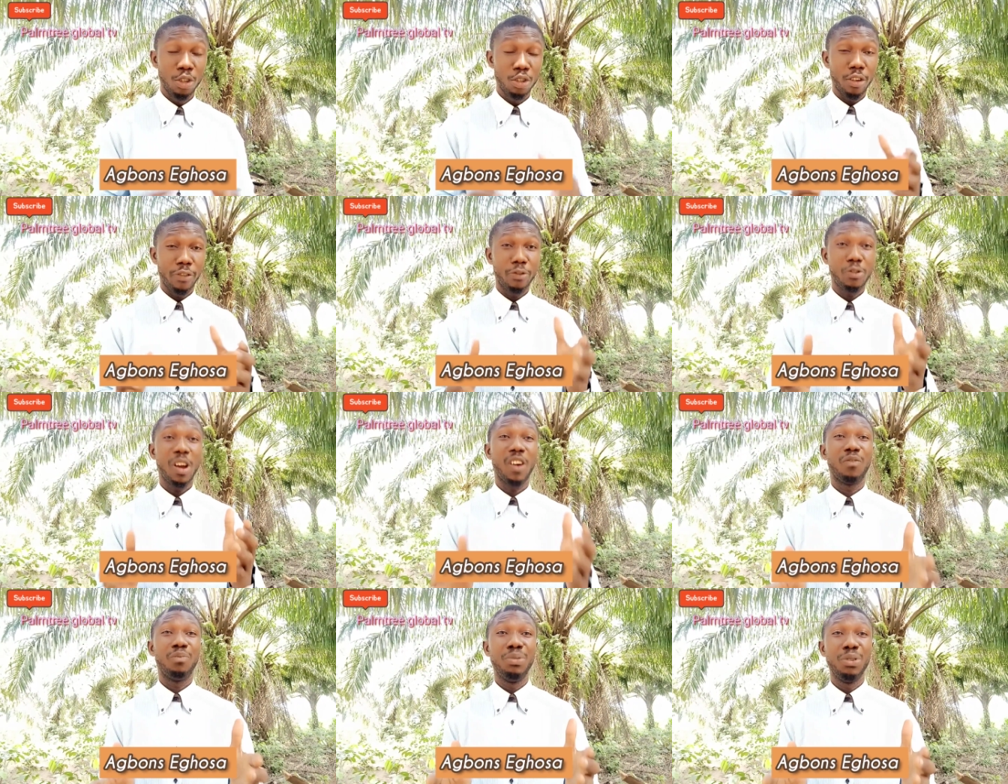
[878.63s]

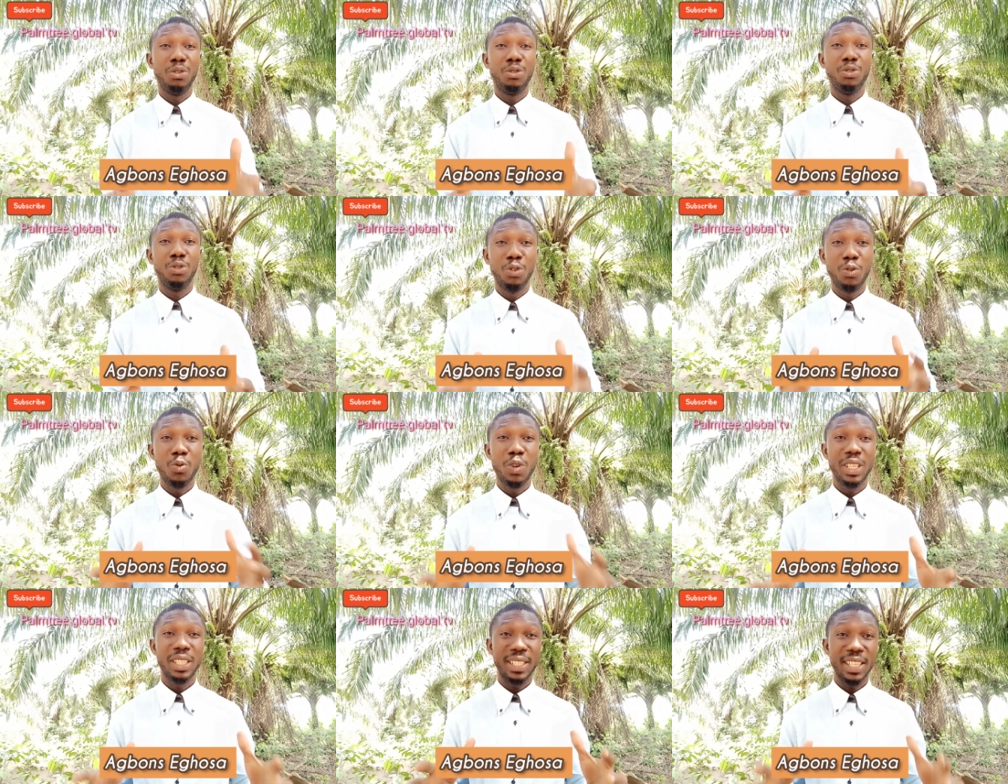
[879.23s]
This one,
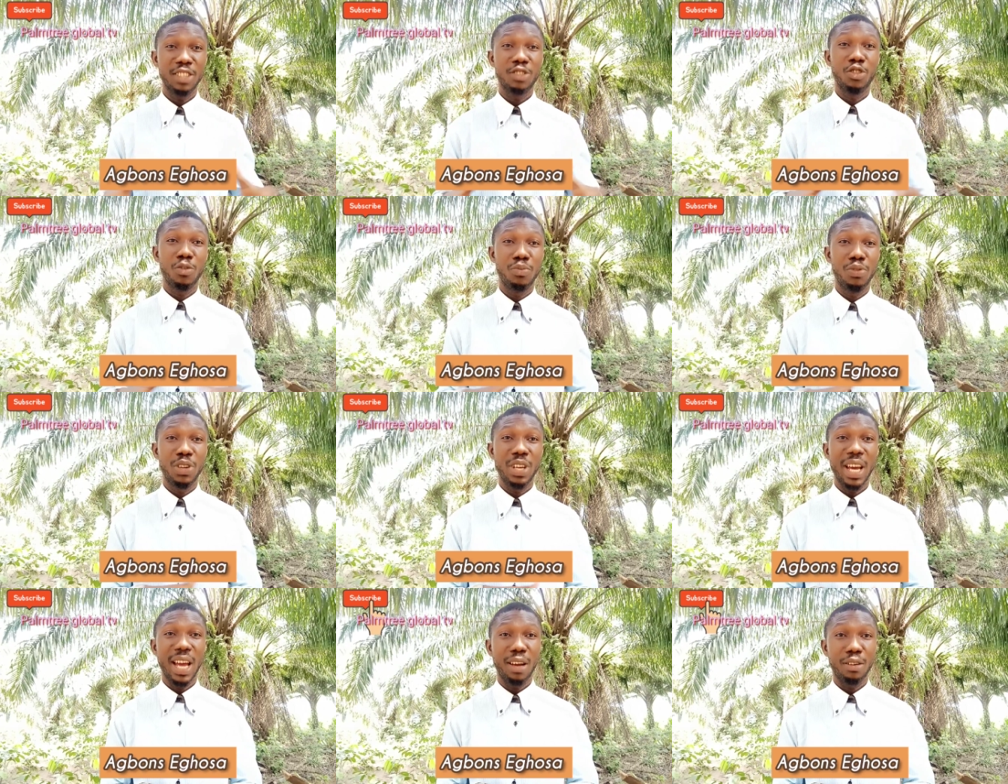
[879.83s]

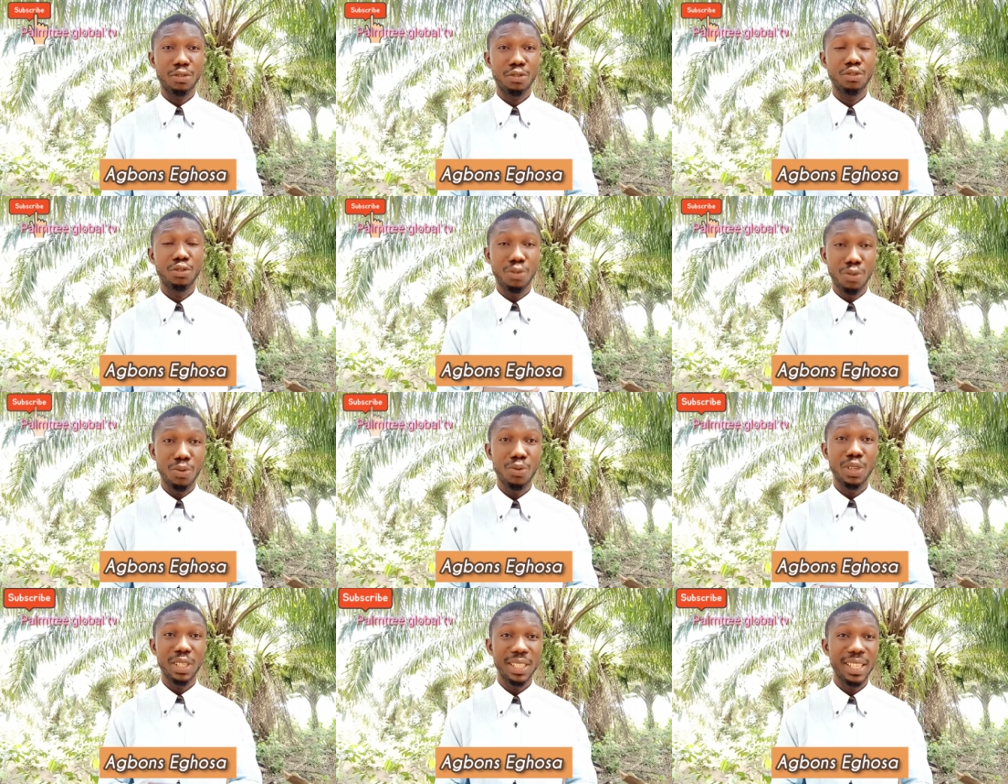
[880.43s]
not I,
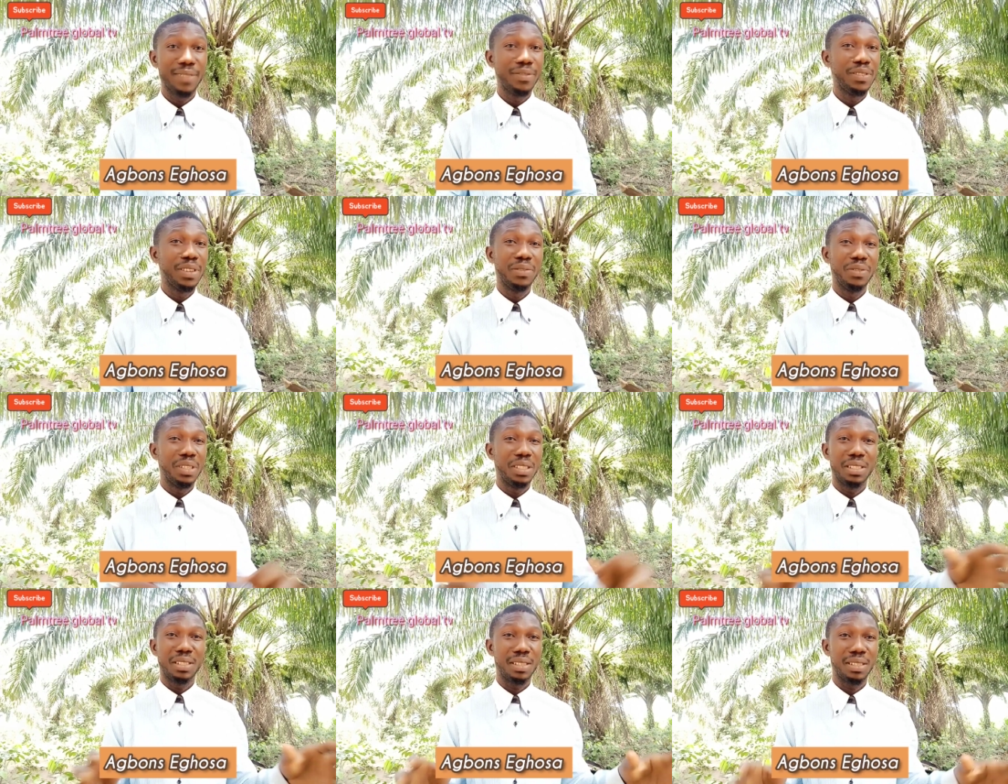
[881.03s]
I did not
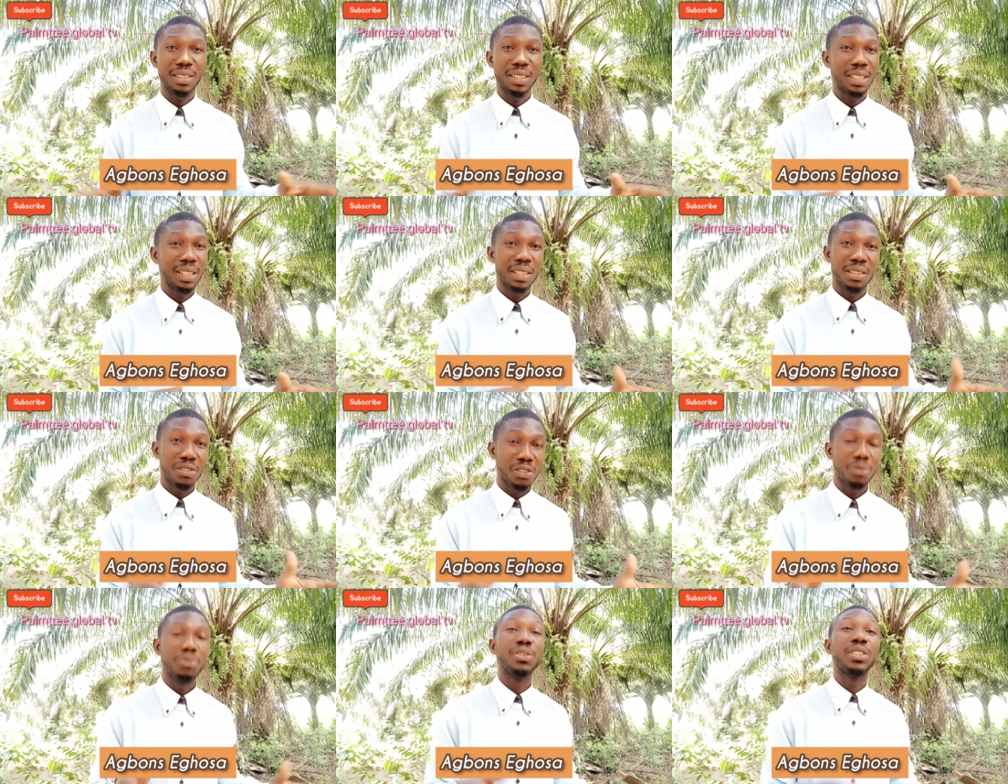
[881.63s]
only go to
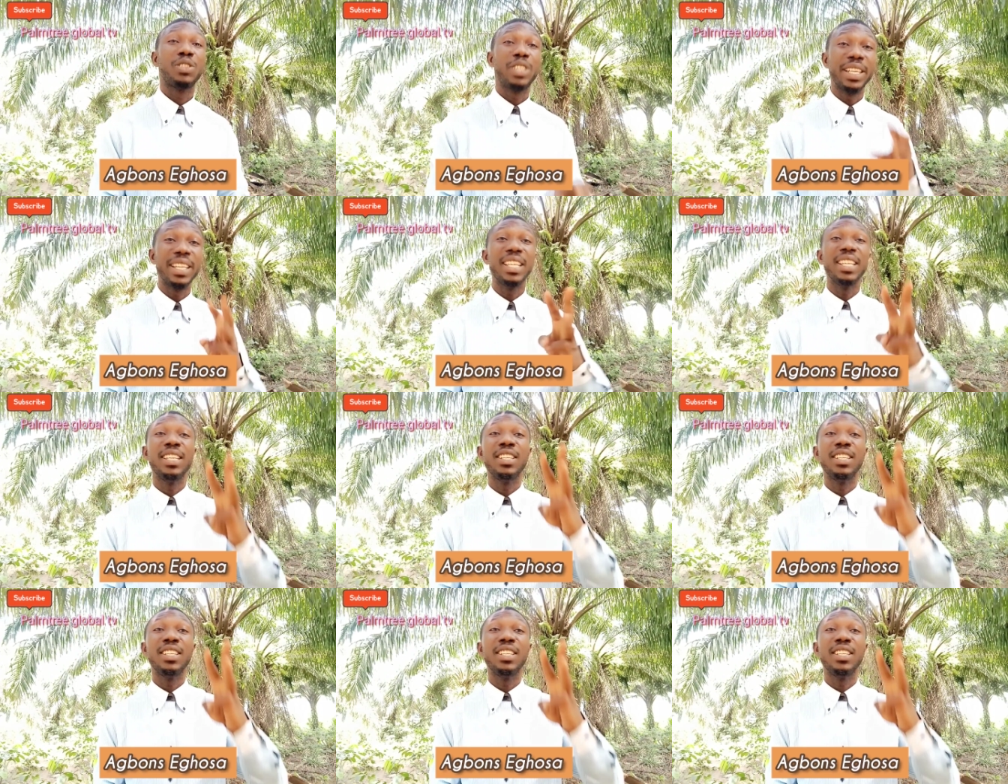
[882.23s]
interview,